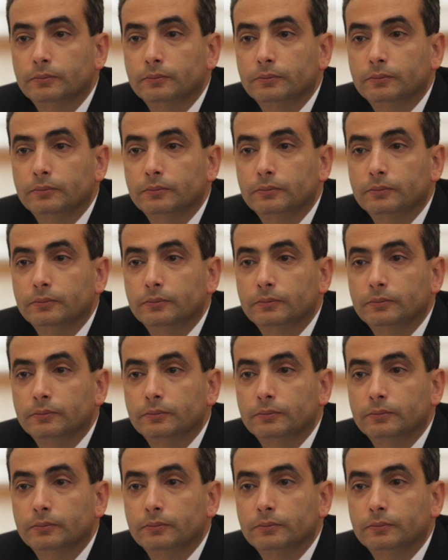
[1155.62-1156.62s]

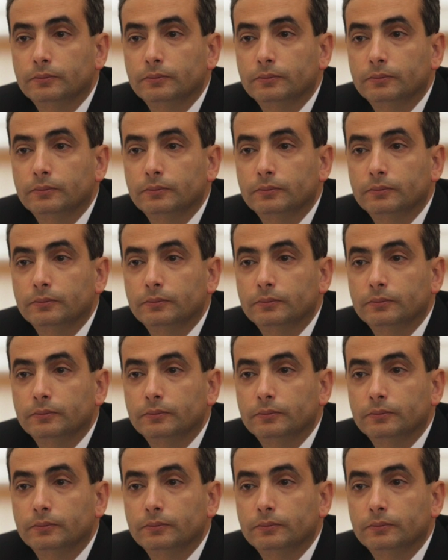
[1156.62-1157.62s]

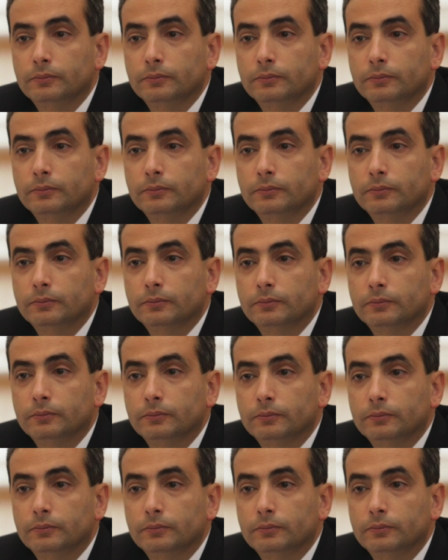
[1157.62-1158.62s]

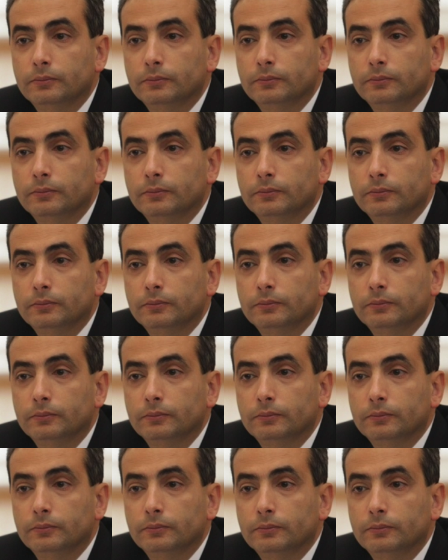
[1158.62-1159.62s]

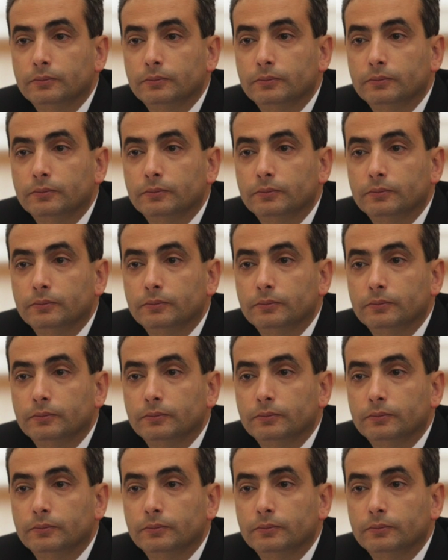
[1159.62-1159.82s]
Nobody speaks.